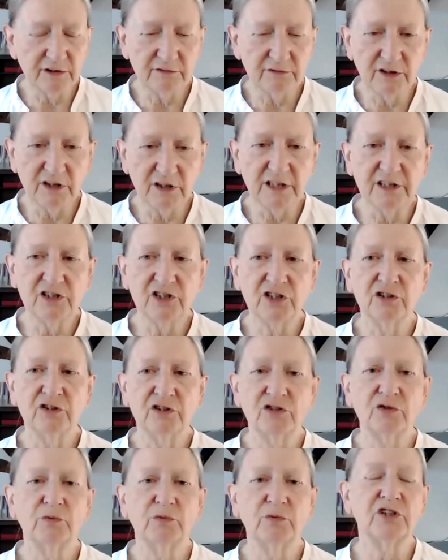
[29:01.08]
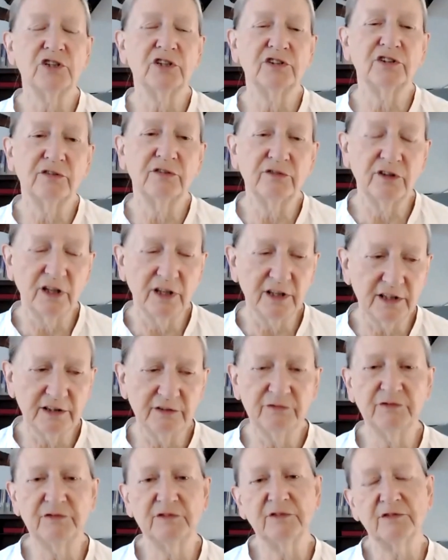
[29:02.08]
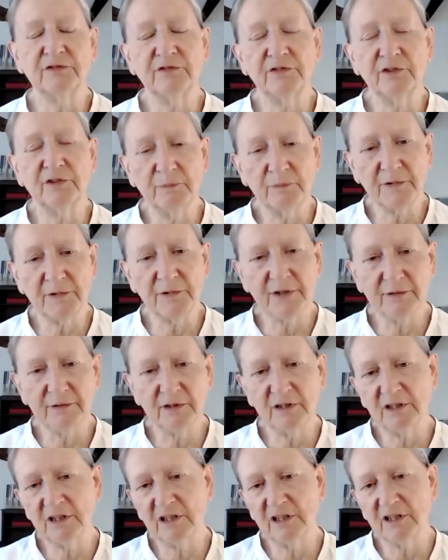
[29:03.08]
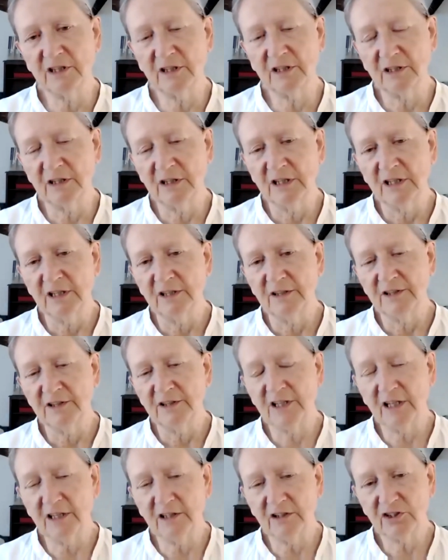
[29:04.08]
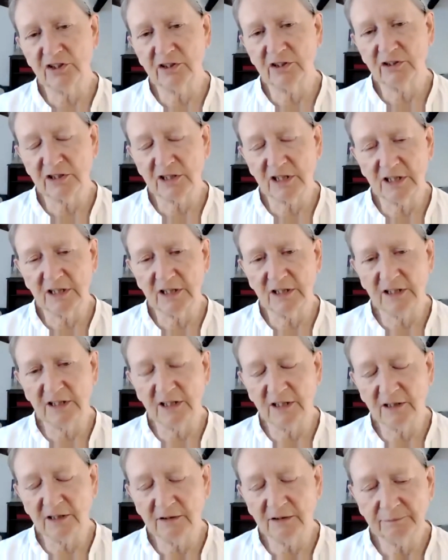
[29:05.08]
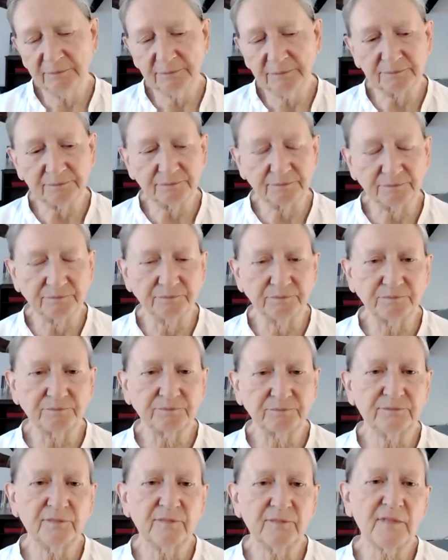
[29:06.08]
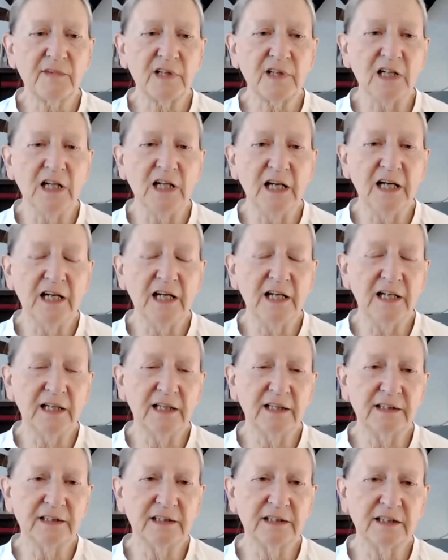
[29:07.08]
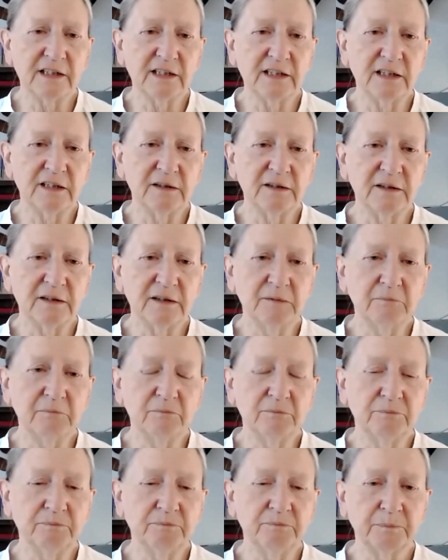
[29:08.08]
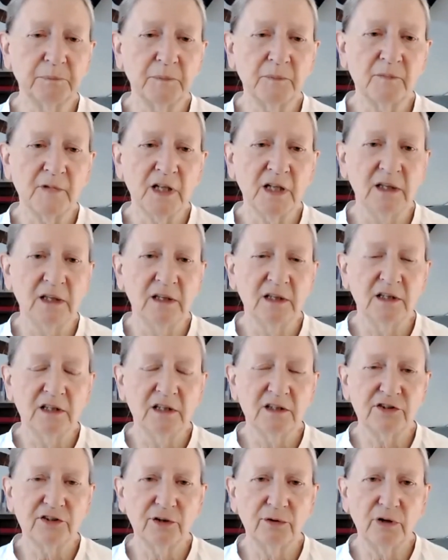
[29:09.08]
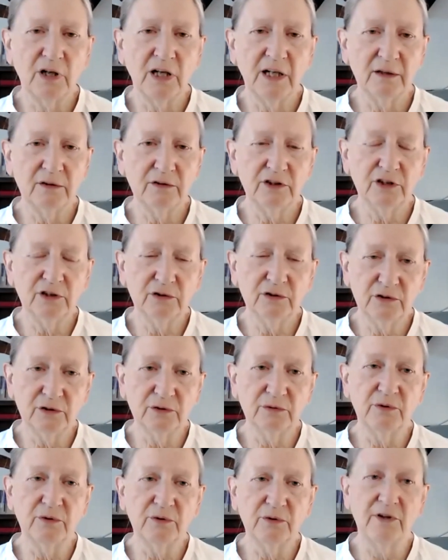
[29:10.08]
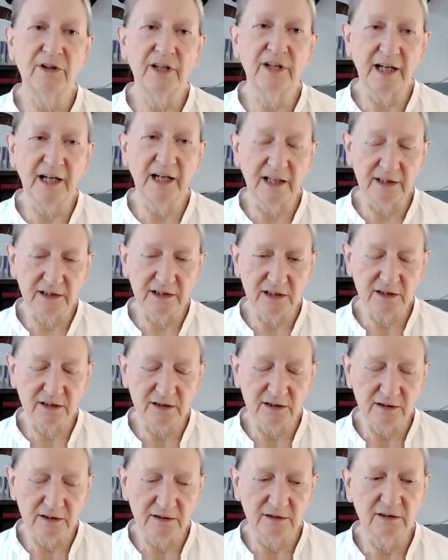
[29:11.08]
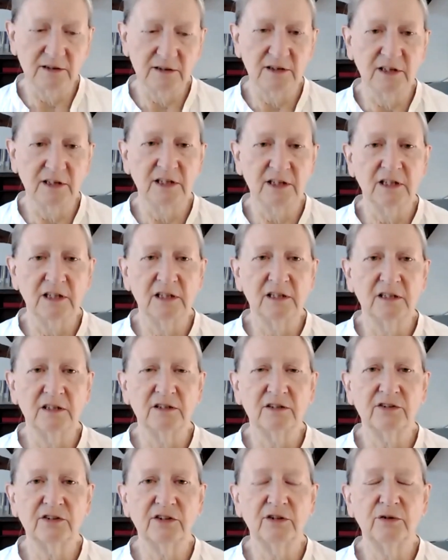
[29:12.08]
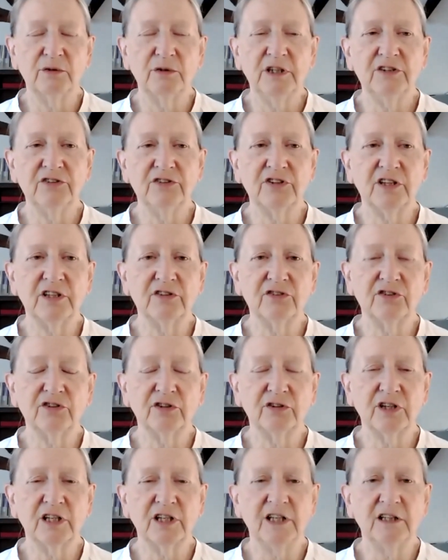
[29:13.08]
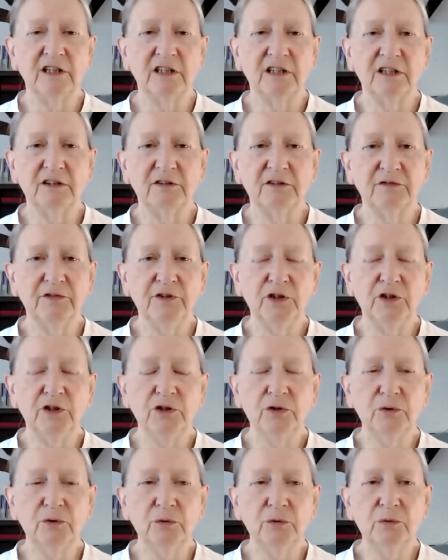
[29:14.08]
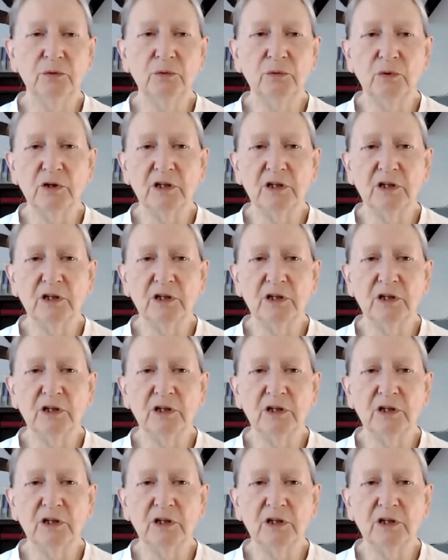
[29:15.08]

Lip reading: religions which are derived from the ancient India. And so how do you do that? So he says, okay, if you